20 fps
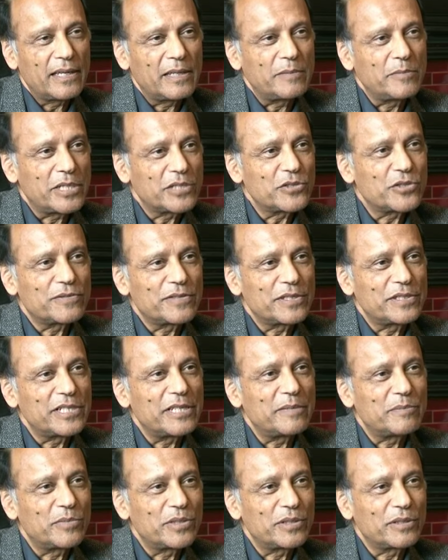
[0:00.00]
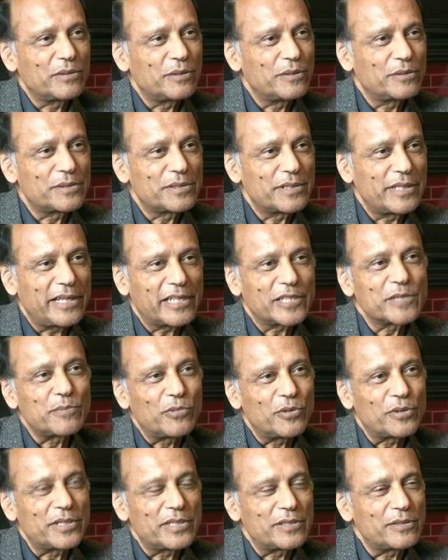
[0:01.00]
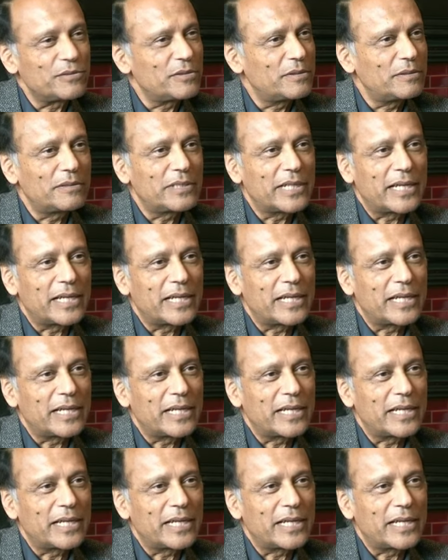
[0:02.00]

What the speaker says: And much of the timber goes exported to